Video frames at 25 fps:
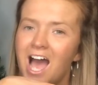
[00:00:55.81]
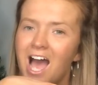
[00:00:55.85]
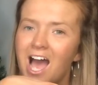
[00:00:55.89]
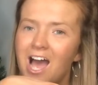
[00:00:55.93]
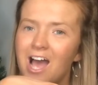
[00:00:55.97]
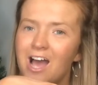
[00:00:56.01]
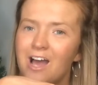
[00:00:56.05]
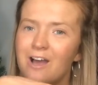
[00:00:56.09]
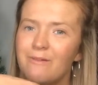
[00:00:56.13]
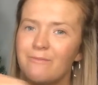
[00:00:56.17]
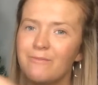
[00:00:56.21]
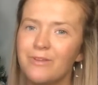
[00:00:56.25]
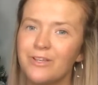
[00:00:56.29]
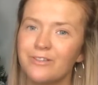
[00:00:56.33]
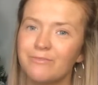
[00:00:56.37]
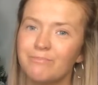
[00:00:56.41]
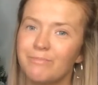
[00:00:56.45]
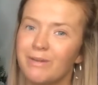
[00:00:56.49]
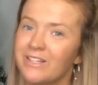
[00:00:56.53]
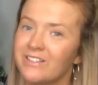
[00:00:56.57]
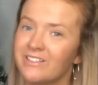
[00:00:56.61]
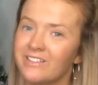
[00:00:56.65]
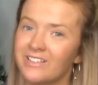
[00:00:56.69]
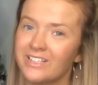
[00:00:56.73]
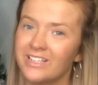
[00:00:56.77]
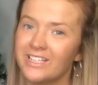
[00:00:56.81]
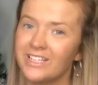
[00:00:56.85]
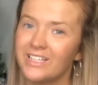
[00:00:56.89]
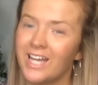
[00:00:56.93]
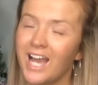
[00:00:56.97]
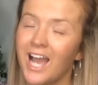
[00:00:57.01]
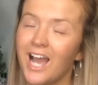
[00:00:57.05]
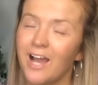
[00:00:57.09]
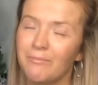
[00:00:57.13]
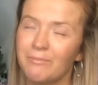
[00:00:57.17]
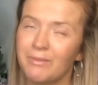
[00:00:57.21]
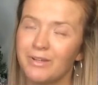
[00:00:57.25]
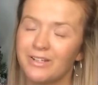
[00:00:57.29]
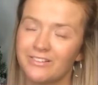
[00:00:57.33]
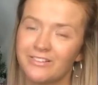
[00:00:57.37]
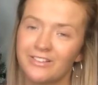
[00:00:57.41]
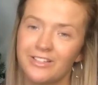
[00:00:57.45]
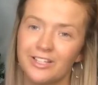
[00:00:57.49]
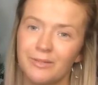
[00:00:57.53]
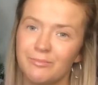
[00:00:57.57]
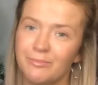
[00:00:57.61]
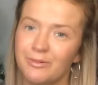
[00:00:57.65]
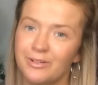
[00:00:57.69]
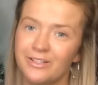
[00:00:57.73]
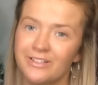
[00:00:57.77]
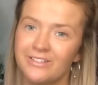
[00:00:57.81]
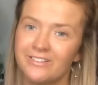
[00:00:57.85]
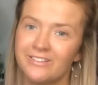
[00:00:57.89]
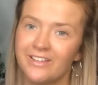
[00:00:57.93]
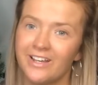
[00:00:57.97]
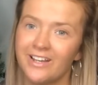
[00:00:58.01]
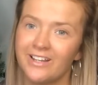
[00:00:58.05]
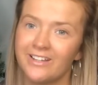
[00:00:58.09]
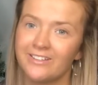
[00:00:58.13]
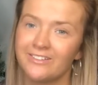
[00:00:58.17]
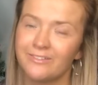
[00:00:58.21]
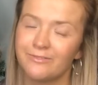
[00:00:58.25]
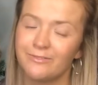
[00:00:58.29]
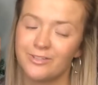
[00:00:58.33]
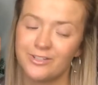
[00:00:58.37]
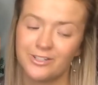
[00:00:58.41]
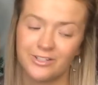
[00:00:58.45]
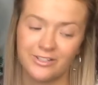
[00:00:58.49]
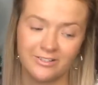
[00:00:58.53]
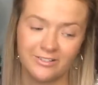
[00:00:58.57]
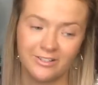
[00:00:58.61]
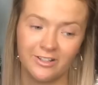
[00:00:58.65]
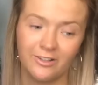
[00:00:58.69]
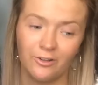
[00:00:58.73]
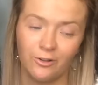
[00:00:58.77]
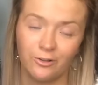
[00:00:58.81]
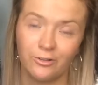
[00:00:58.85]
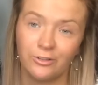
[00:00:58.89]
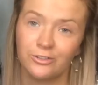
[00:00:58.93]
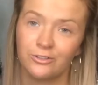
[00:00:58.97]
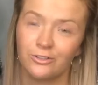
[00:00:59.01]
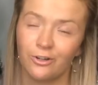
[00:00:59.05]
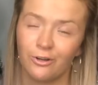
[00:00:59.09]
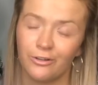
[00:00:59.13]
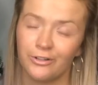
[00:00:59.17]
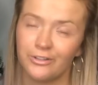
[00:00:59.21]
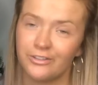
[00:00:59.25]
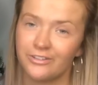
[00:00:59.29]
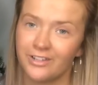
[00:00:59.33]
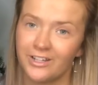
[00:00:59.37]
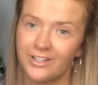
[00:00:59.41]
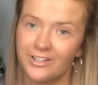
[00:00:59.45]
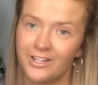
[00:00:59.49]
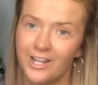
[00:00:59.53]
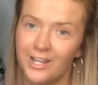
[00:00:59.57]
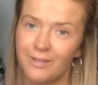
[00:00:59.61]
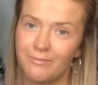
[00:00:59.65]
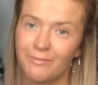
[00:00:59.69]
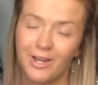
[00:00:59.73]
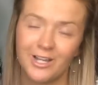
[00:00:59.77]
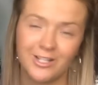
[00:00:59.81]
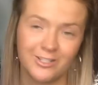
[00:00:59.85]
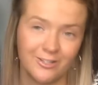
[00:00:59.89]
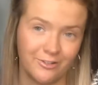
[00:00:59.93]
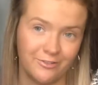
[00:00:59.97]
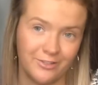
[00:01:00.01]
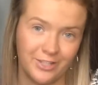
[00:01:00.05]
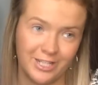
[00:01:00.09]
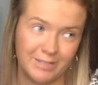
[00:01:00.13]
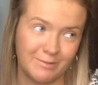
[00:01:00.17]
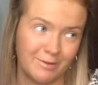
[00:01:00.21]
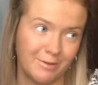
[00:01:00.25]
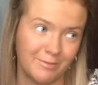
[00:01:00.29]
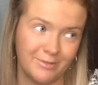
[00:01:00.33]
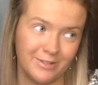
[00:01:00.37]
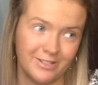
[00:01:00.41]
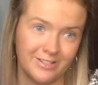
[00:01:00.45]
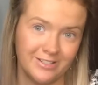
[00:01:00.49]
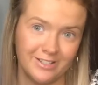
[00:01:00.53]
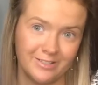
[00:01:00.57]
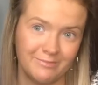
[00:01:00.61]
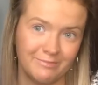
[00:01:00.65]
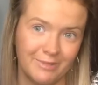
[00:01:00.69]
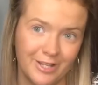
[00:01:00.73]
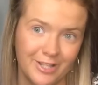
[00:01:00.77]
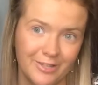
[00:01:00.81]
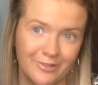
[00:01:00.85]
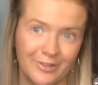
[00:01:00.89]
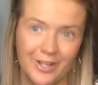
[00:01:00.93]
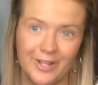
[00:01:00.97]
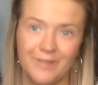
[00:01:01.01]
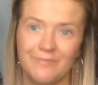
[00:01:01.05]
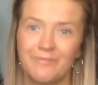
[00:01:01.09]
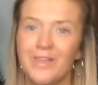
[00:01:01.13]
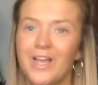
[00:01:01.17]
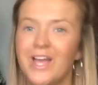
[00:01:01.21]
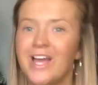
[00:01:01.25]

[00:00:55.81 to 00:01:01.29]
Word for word: Um, it's basically at basically a princess, which is a long story to that name. I don't think I'm a princess, by the way.